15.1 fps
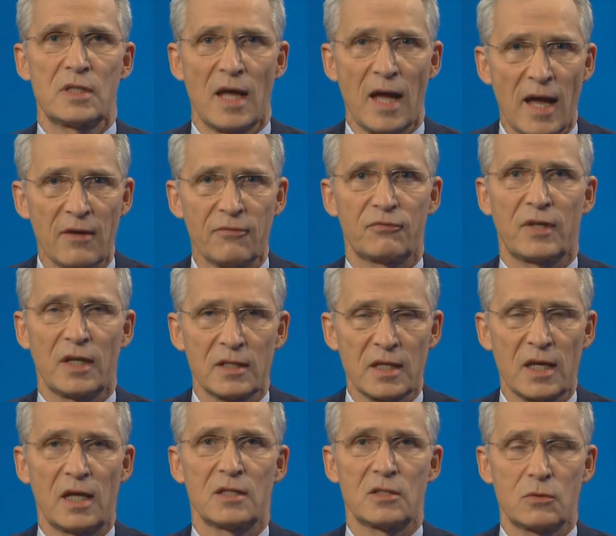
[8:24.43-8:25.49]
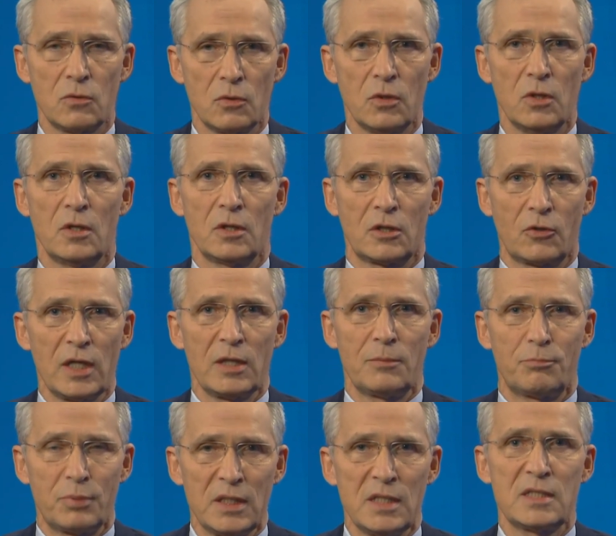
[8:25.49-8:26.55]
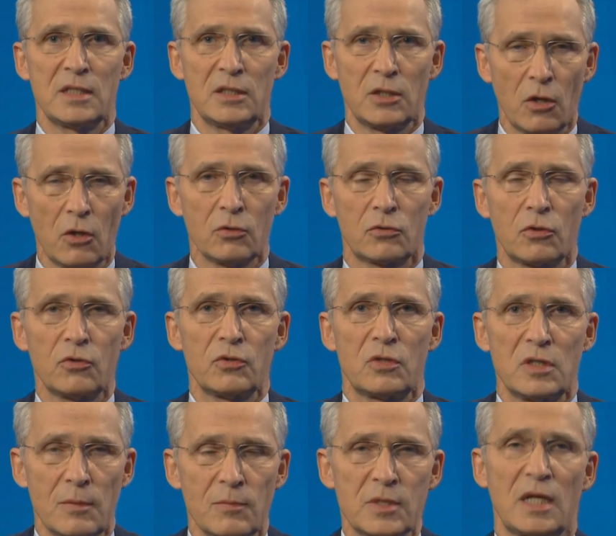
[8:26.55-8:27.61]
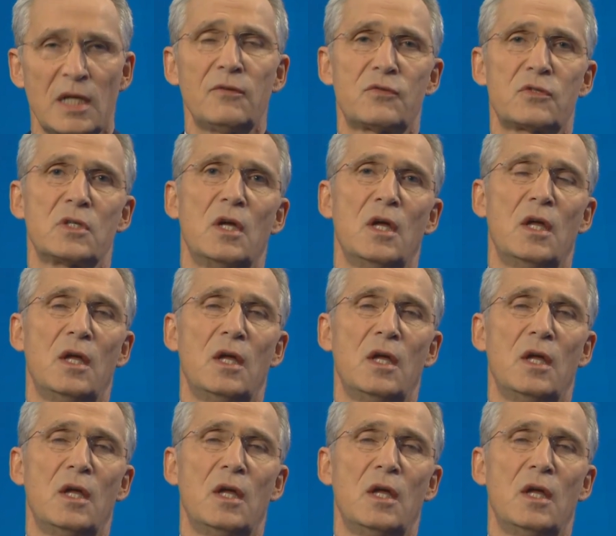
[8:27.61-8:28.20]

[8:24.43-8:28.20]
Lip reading: The Afghan has to create peace in their own country themselves.